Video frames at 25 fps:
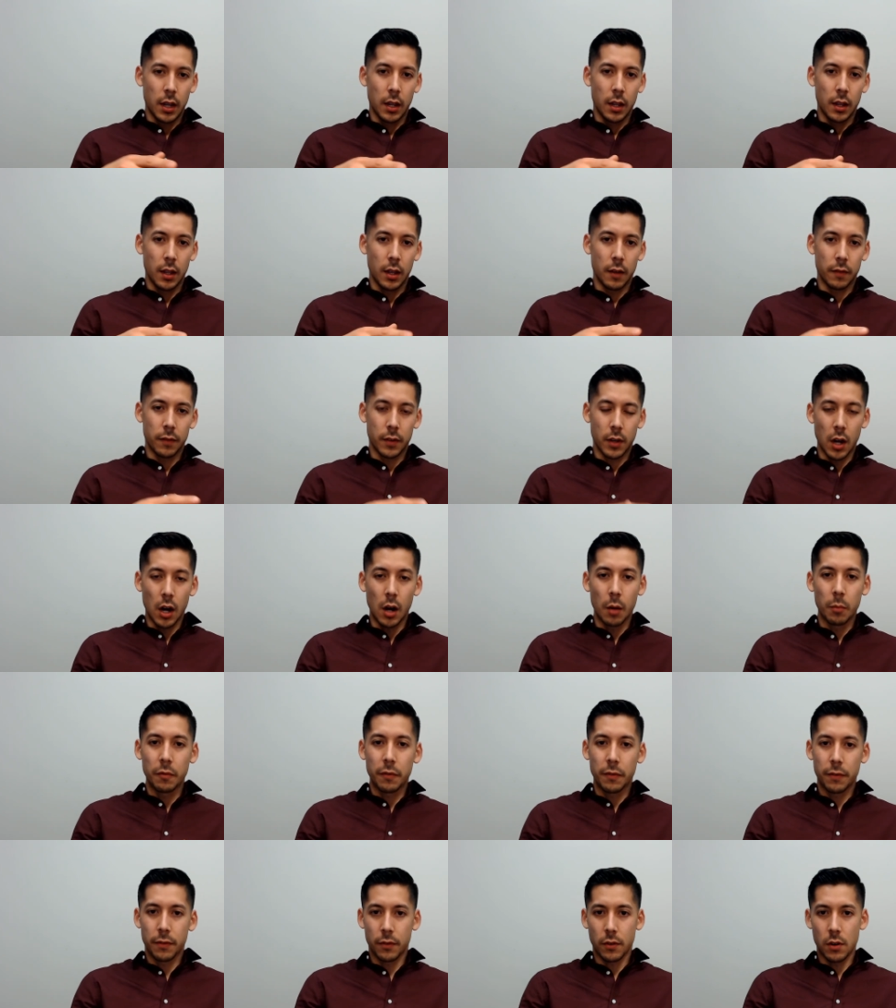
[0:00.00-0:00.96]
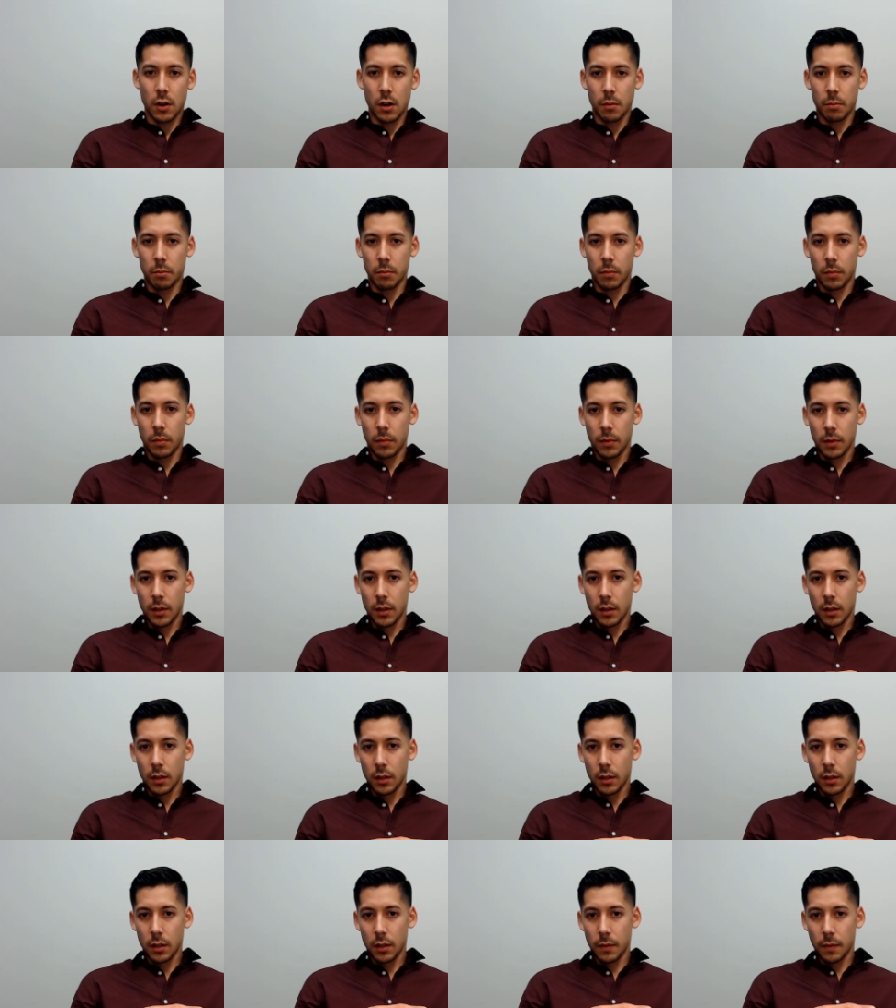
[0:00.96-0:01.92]
have come from
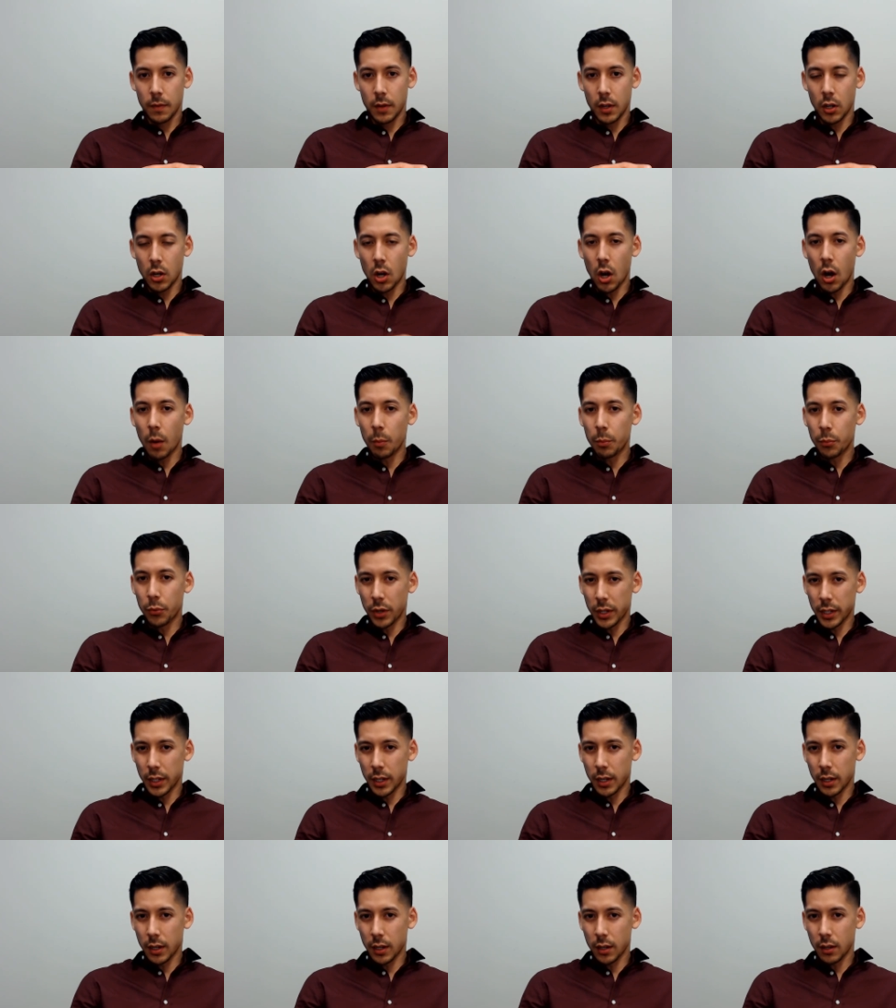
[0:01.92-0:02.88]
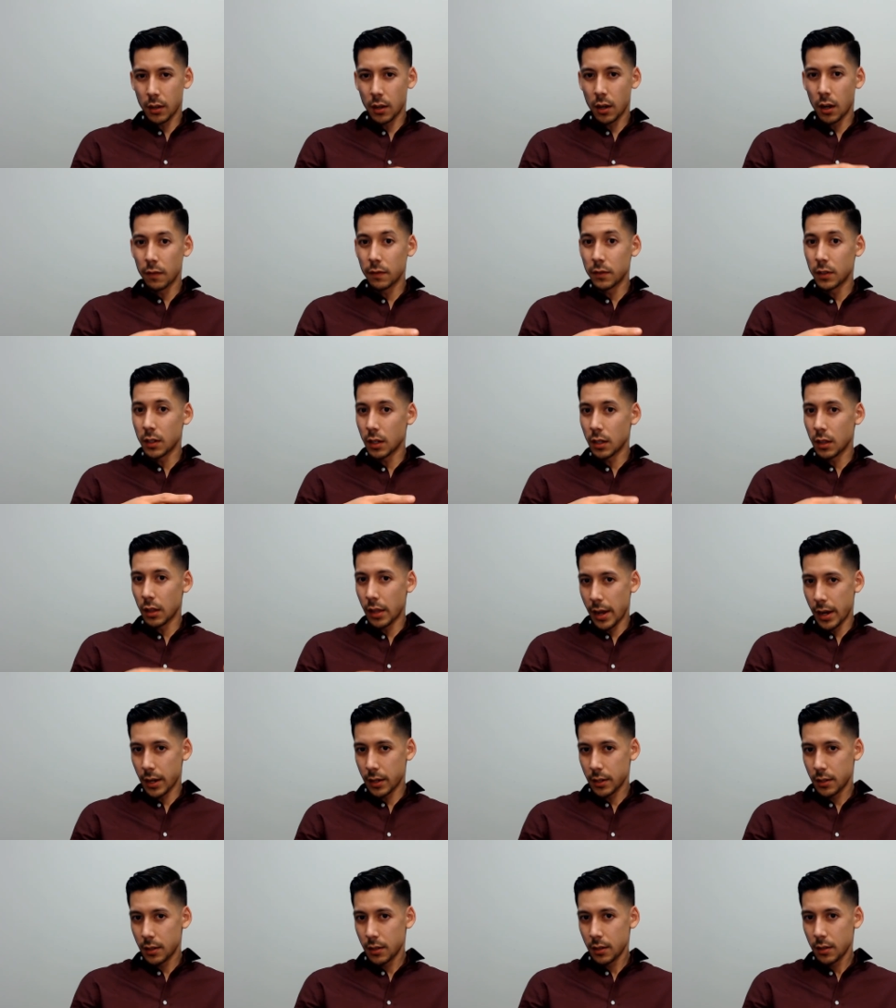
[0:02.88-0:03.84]
an upbringing of
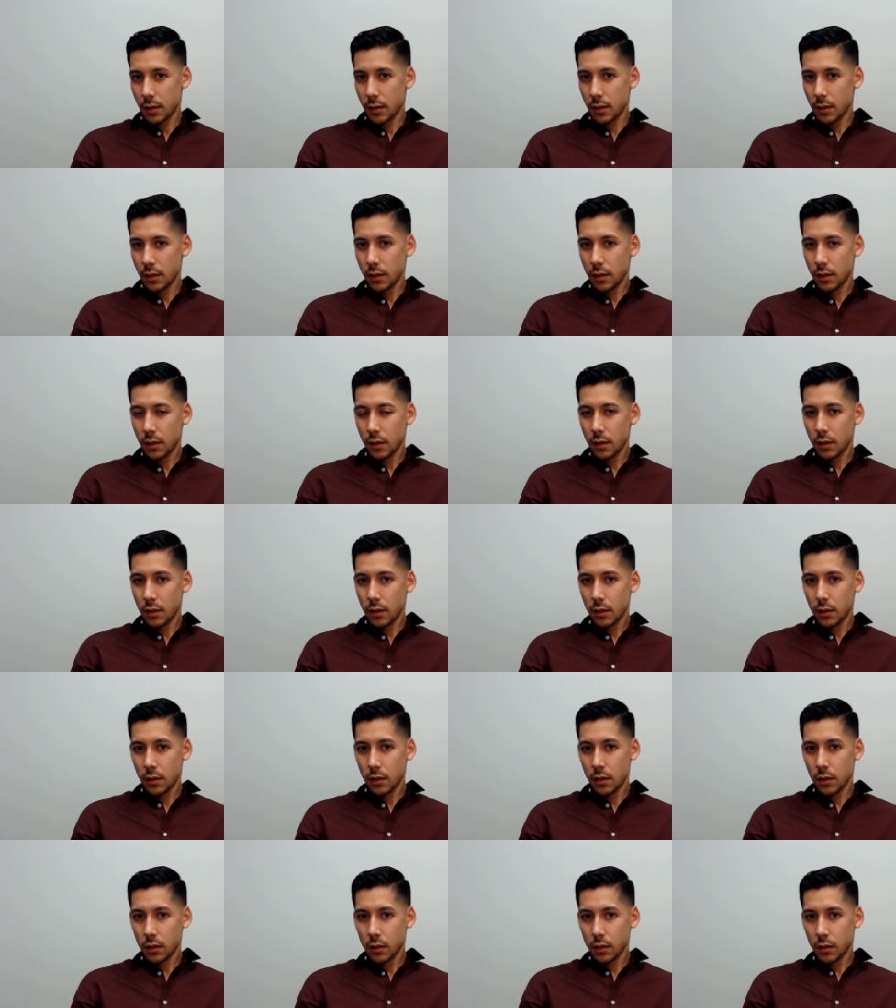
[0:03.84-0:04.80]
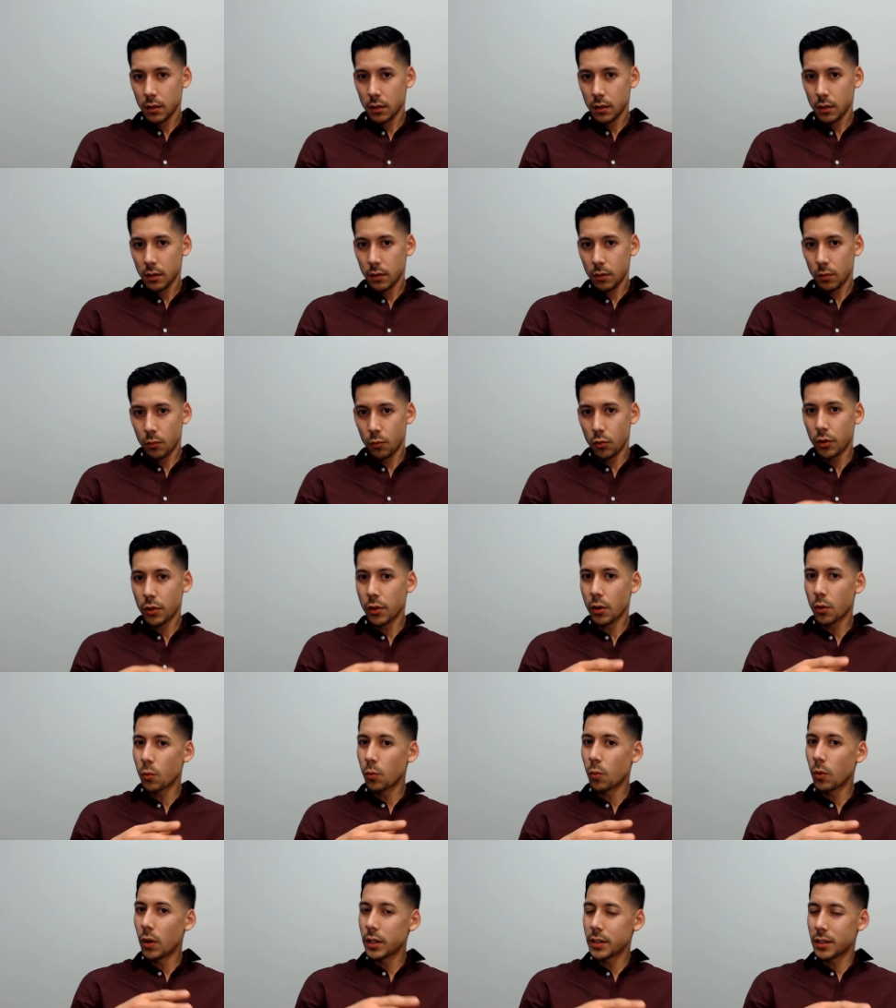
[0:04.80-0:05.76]
neglect where there
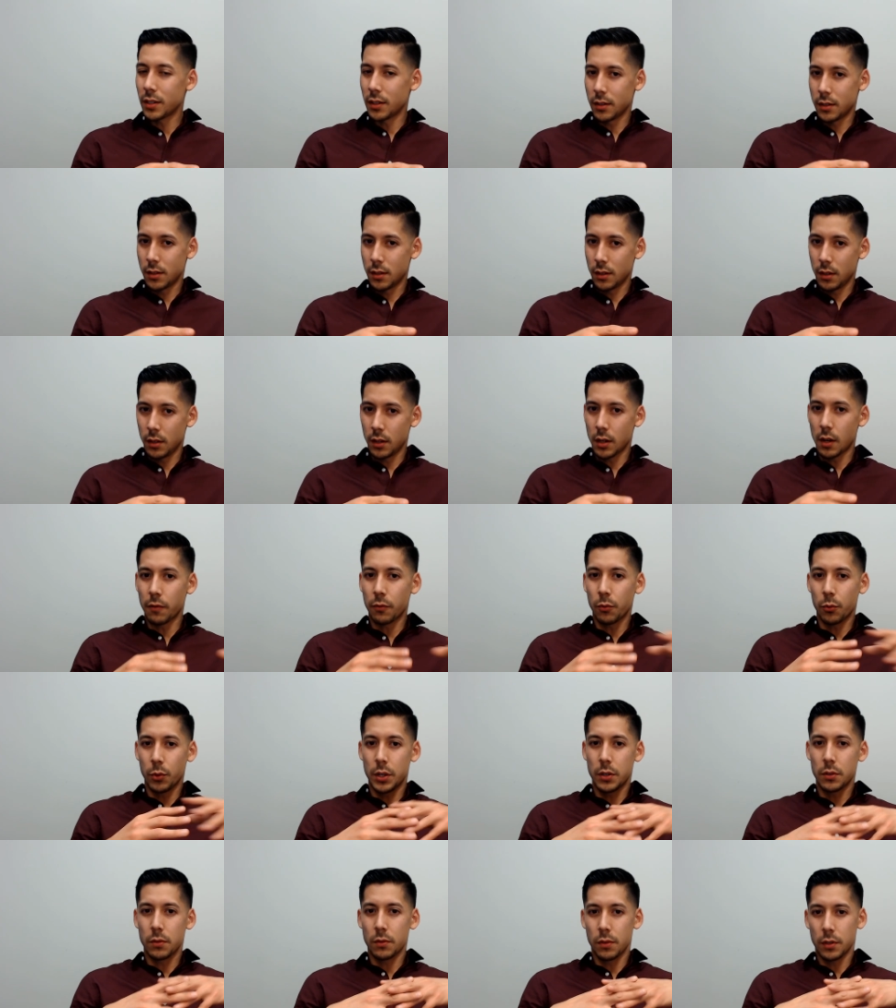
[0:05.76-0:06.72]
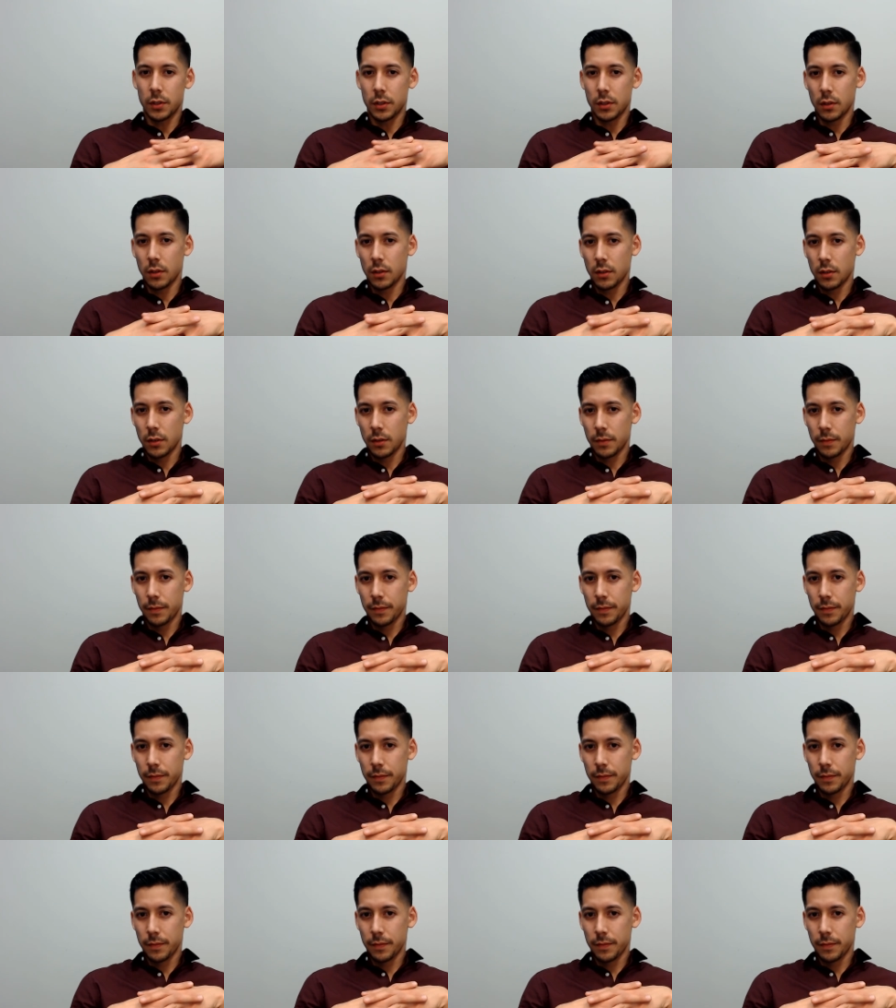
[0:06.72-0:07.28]
wasn't enough resources